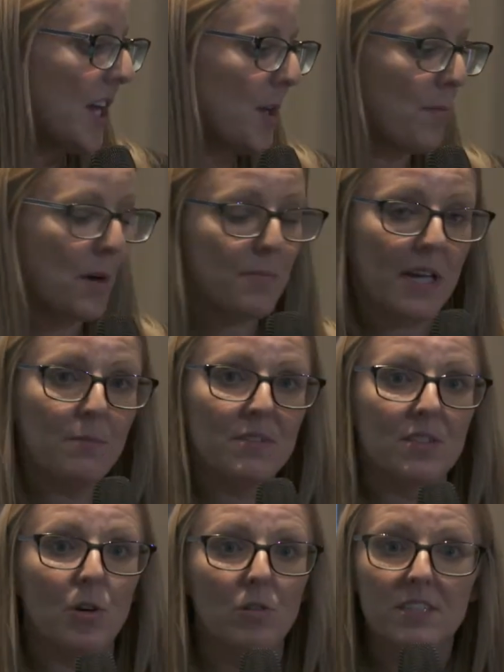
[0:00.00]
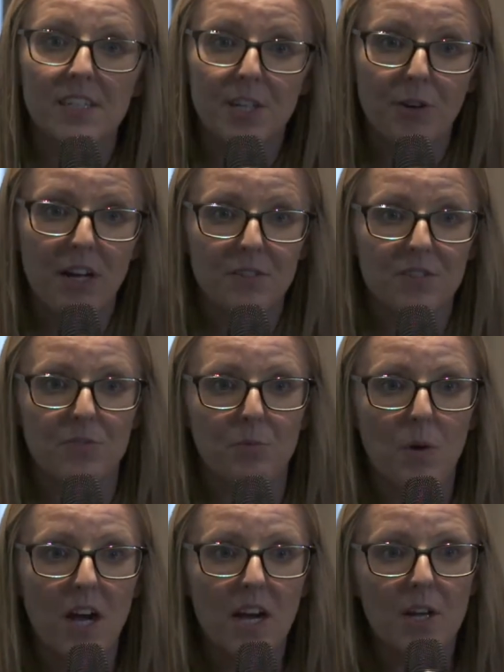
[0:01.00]
You might be able to alter your hours of
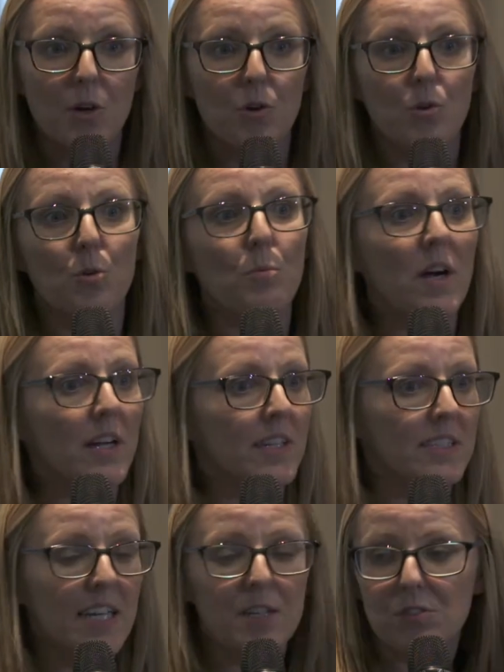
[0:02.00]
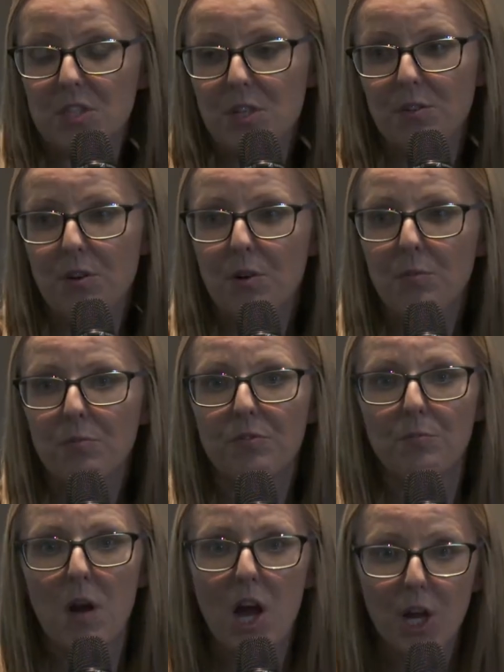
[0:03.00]
work or work a day or two
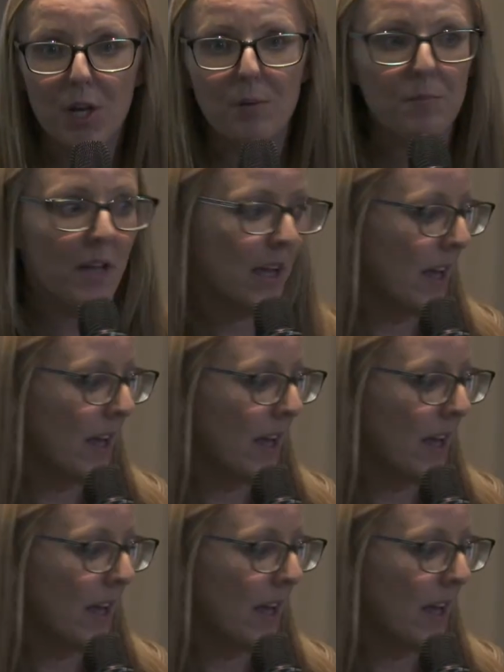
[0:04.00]
from home.